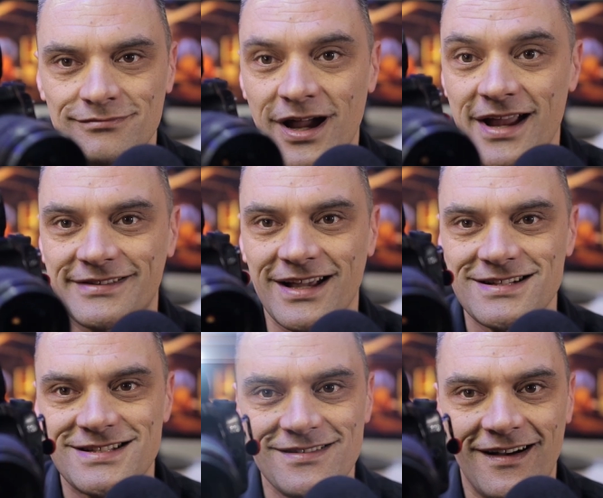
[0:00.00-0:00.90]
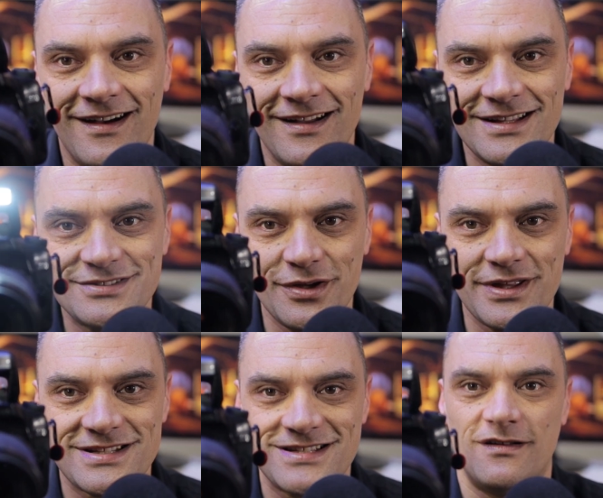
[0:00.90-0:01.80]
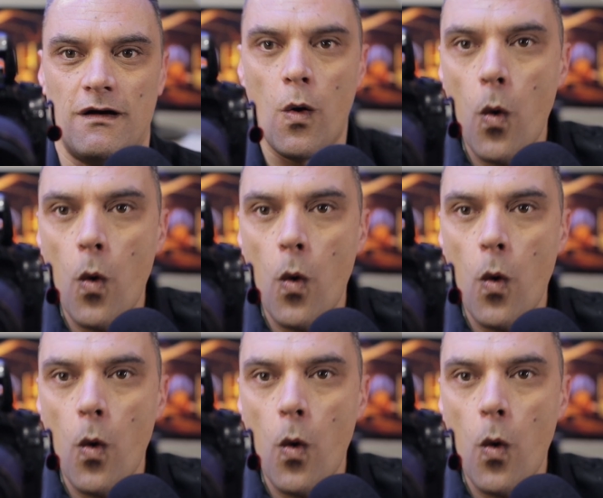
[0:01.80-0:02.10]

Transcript: Hey, it does. Let's do this.